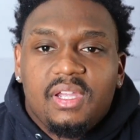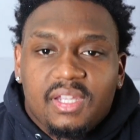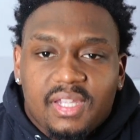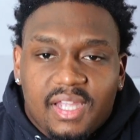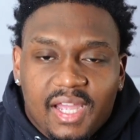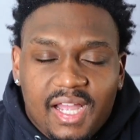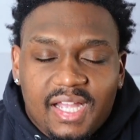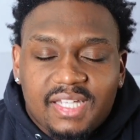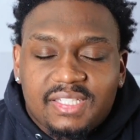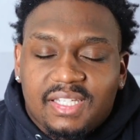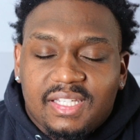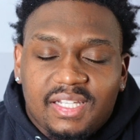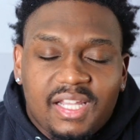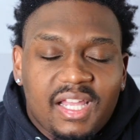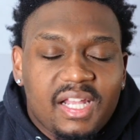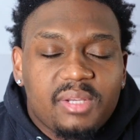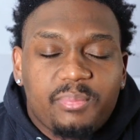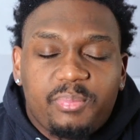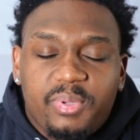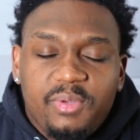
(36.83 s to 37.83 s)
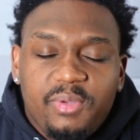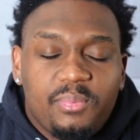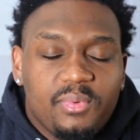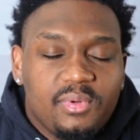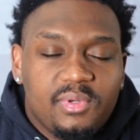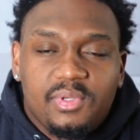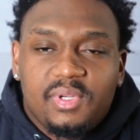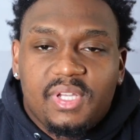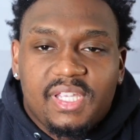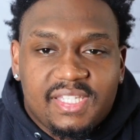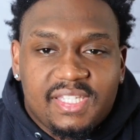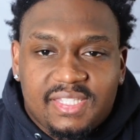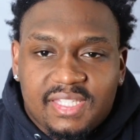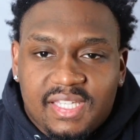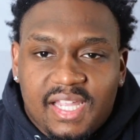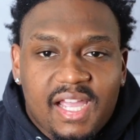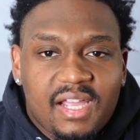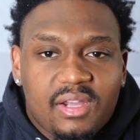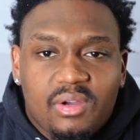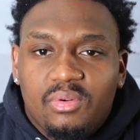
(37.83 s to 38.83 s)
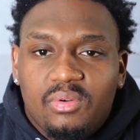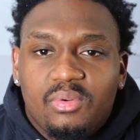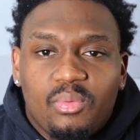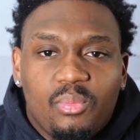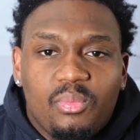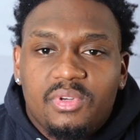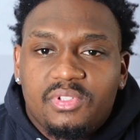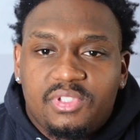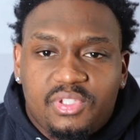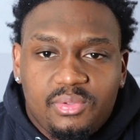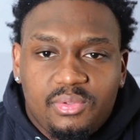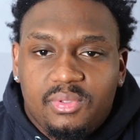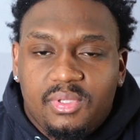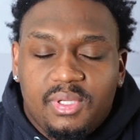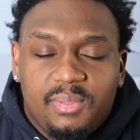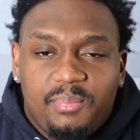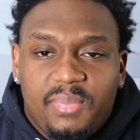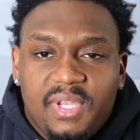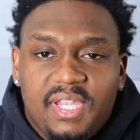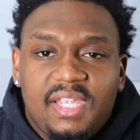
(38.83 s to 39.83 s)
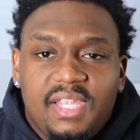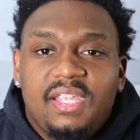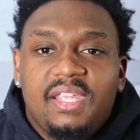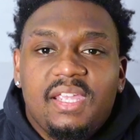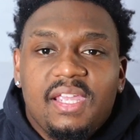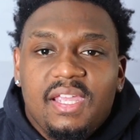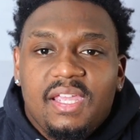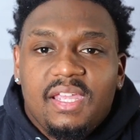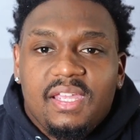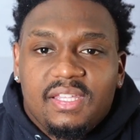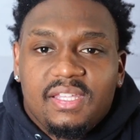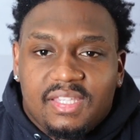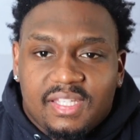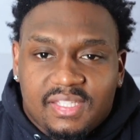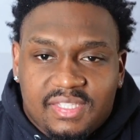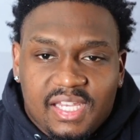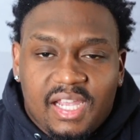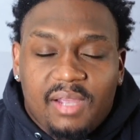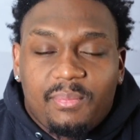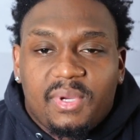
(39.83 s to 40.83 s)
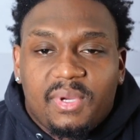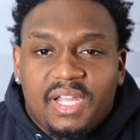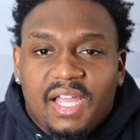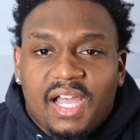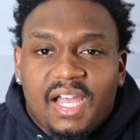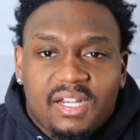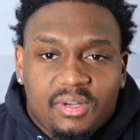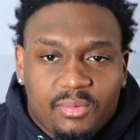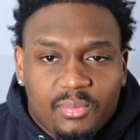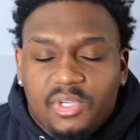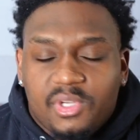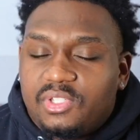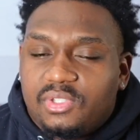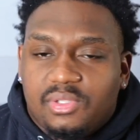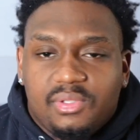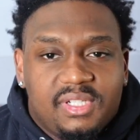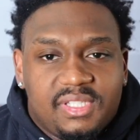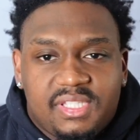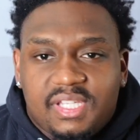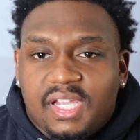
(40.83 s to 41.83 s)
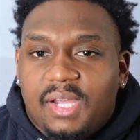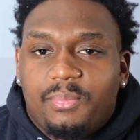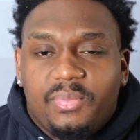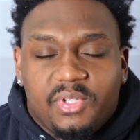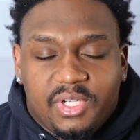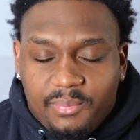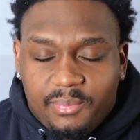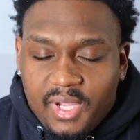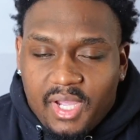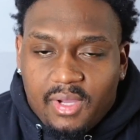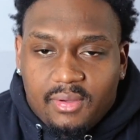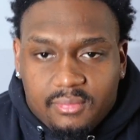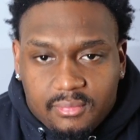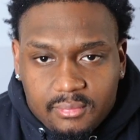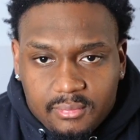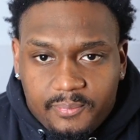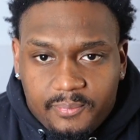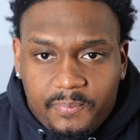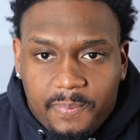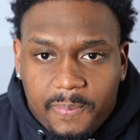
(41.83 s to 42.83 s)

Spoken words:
Guys, a lot of people is not going to want you to be the type of guy to reach to the top of the mountain,